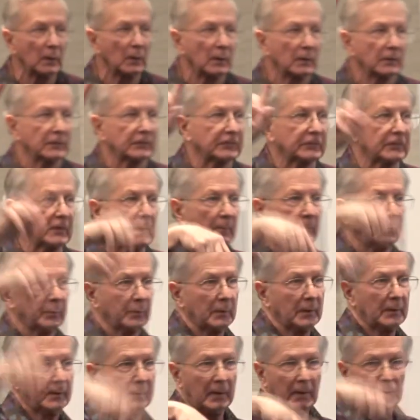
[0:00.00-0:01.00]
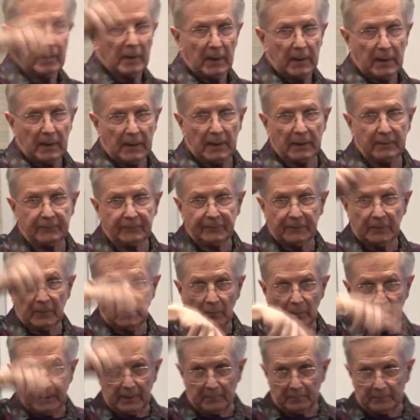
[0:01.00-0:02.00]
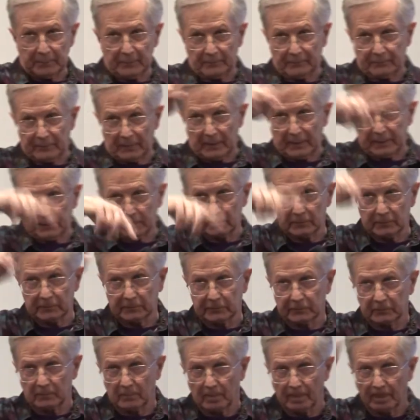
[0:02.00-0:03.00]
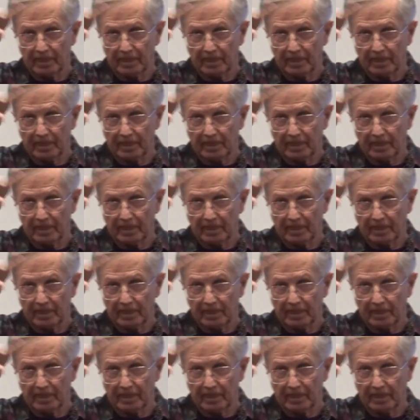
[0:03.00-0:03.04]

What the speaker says: separate headphone amplifiers.